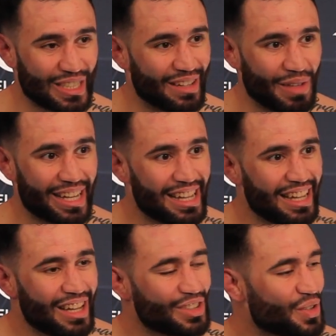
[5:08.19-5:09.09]
And I'm like,
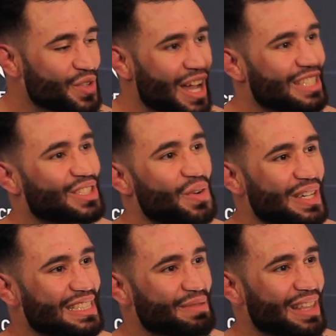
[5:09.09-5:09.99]
dude, you got it so
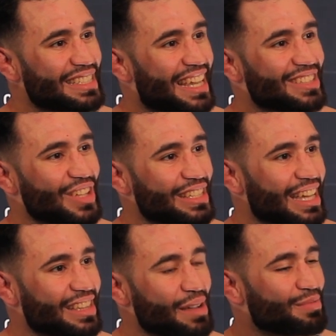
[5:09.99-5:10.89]
easy, man. These kids are like
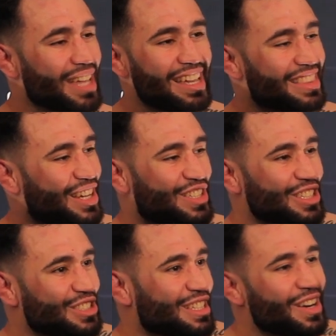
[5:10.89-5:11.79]
they
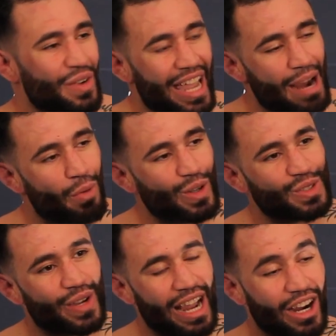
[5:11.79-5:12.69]
don't care. Boys
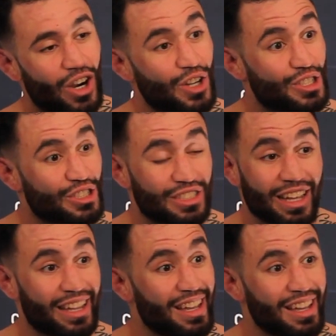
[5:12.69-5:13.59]
don't care. Girls are just
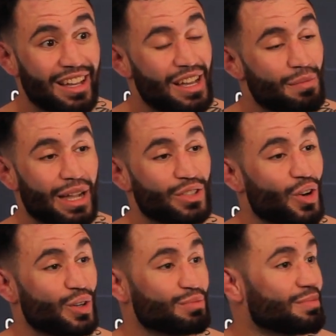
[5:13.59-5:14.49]
like my
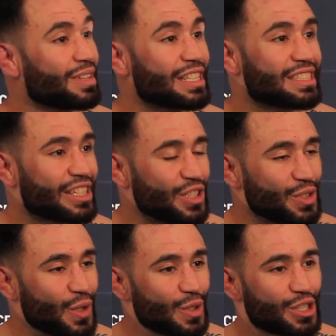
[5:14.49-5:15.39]
daughter is 6
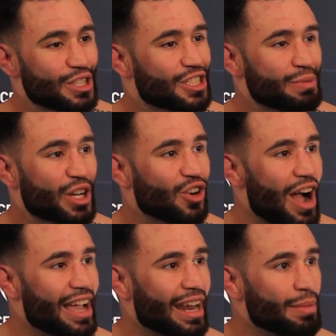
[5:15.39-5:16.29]
years old. She'd be
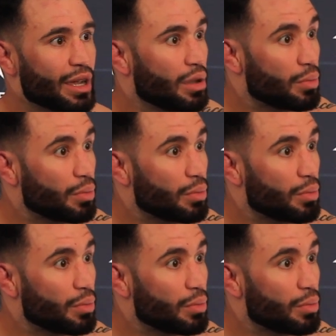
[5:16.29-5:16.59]
crying. And I'd be like,